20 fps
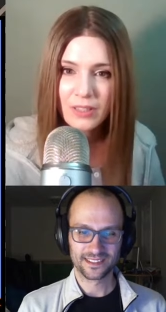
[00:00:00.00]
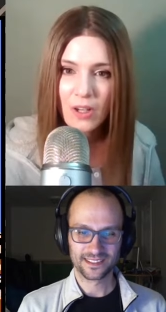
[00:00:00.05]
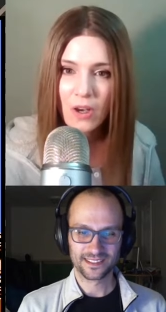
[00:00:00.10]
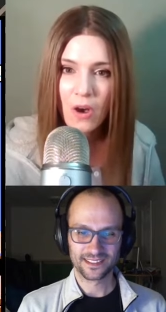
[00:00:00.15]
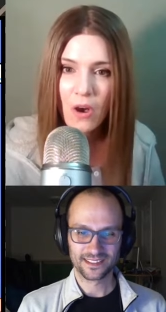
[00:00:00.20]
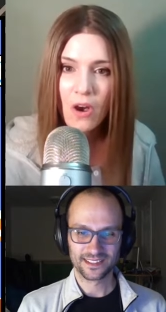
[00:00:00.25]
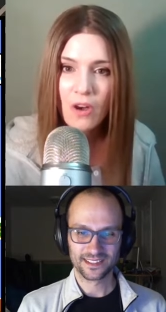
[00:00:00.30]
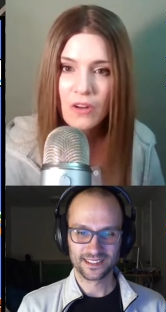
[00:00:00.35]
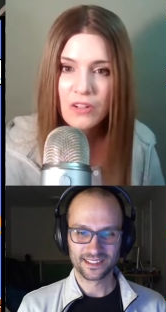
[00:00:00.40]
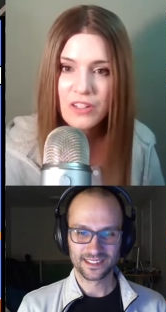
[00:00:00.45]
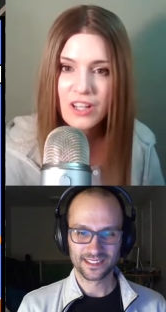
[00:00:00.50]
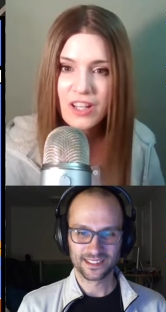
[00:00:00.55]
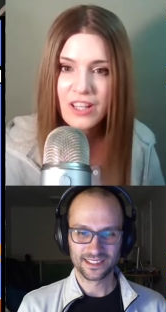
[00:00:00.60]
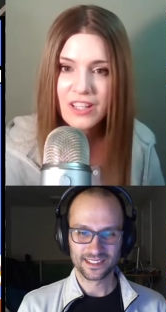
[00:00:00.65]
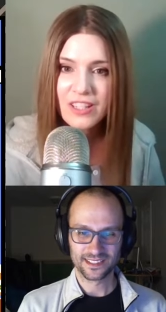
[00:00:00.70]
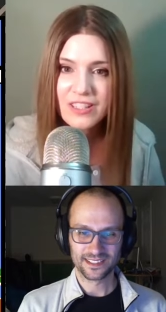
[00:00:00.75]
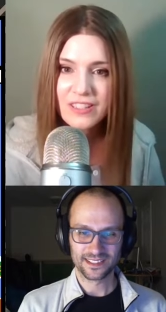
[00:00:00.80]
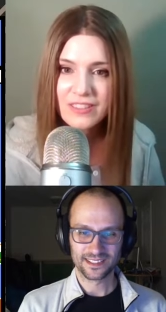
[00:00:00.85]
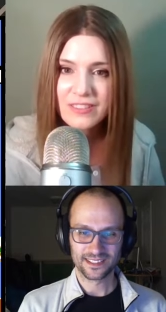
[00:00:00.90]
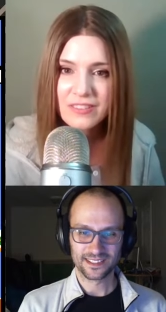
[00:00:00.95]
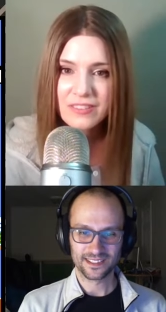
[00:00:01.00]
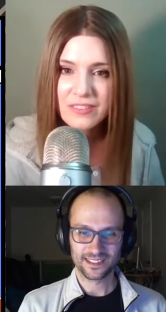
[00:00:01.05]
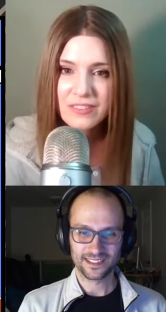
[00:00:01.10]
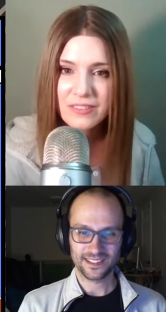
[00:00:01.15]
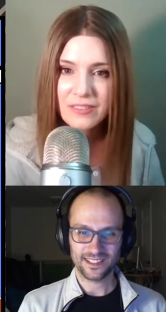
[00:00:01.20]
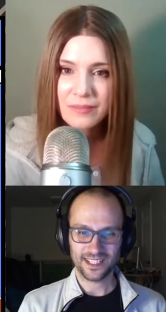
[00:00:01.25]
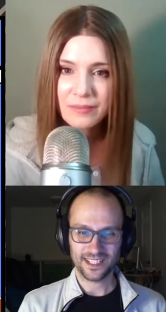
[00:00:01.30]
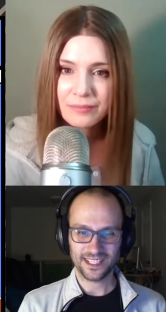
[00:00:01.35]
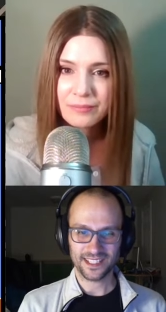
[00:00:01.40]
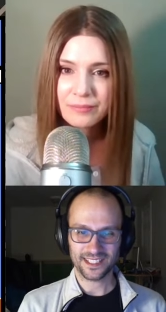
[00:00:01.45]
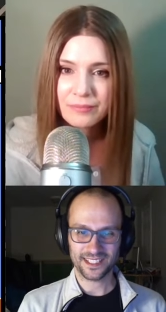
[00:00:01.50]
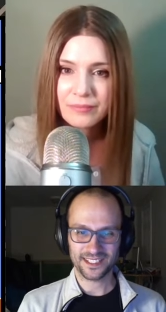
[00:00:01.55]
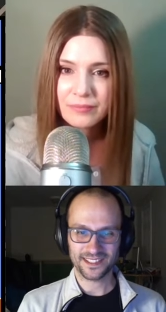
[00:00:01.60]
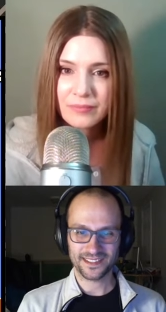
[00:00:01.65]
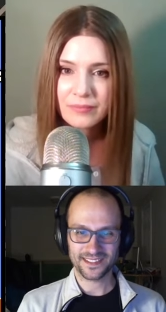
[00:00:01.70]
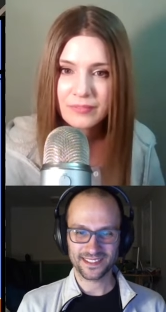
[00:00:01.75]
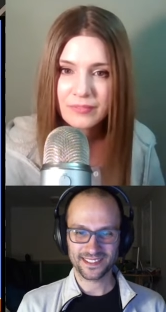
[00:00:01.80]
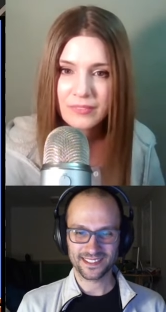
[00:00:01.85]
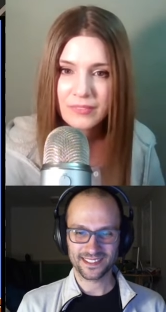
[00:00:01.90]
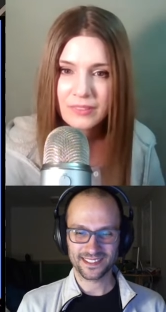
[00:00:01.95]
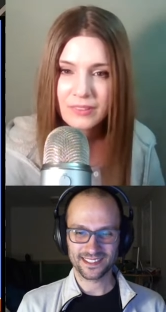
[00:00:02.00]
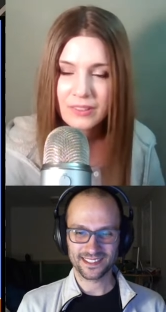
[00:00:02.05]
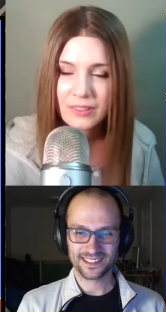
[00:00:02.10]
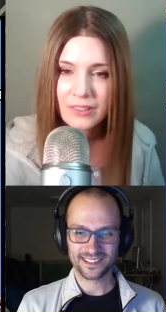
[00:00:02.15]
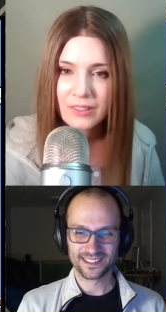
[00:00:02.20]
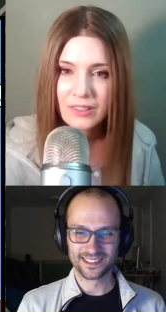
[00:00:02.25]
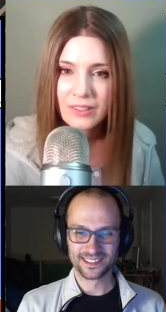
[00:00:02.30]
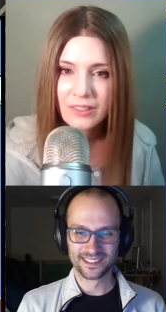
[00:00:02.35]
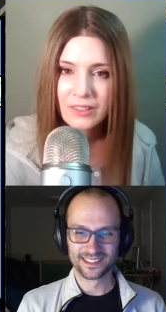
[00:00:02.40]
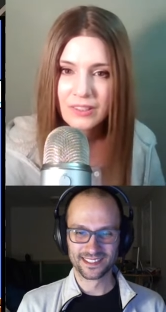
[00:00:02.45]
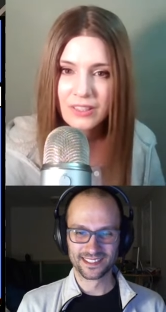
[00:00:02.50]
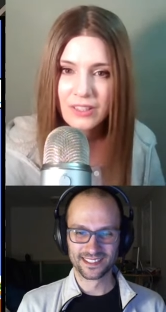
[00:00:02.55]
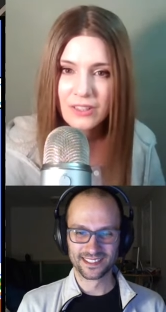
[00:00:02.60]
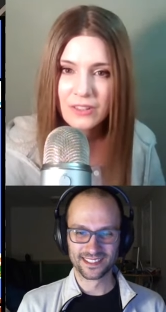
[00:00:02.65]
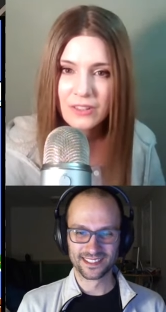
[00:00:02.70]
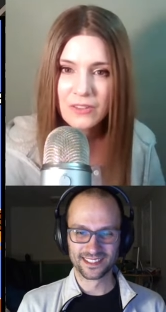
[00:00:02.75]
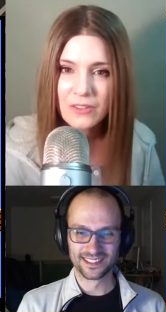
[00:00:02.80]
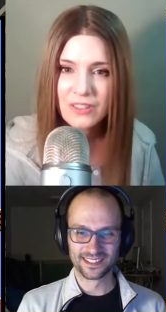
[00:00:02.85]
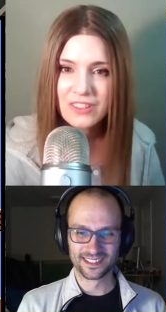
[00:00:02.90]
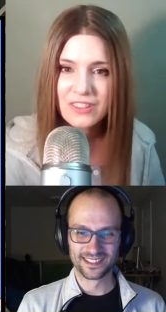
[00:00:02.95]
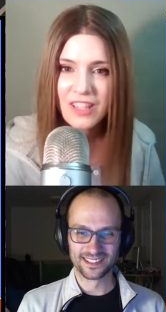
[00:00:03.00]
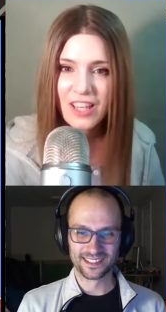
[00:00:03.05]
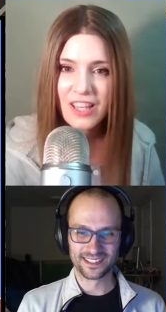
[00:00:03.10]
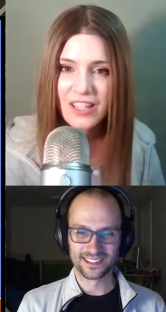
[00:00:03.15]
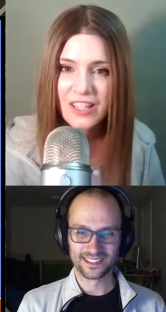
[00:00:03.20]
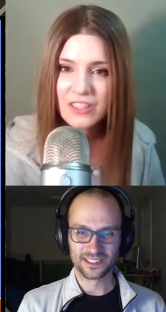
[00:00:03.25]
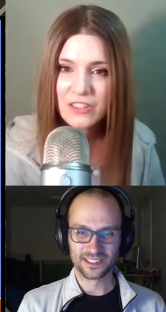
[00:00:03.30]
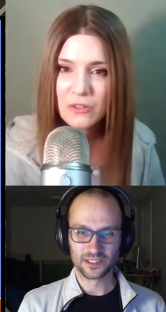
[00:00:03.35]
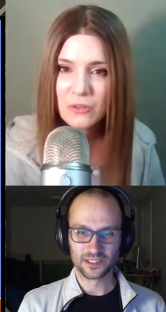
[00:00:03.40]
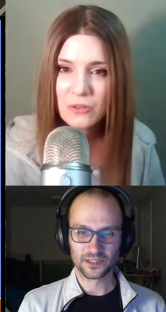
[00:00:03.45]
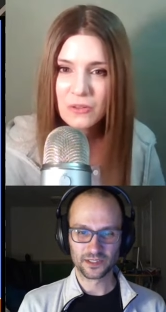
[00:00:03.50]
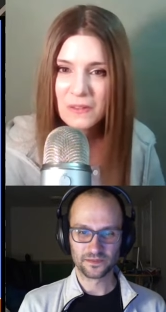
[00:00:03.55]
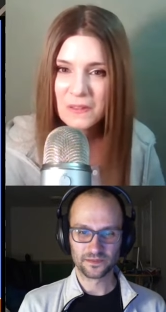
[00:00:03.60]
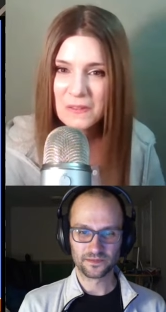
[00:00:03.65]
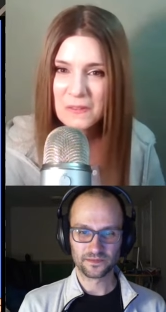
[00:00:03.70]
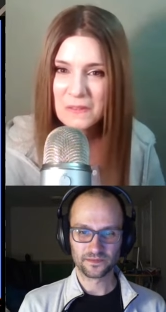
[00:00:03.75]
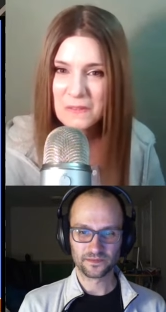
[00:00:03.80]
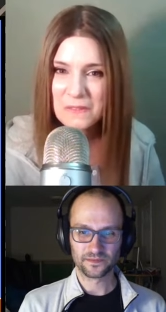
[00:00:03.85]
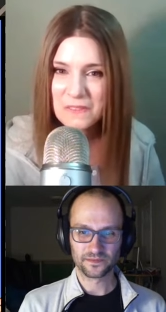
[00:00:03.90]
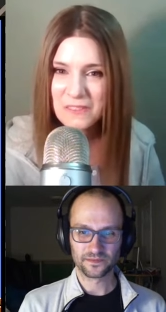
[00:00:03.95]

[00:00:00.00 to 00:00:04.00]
Speaker 1: Oh nice. Thank you. Now you can die and do it all over. No!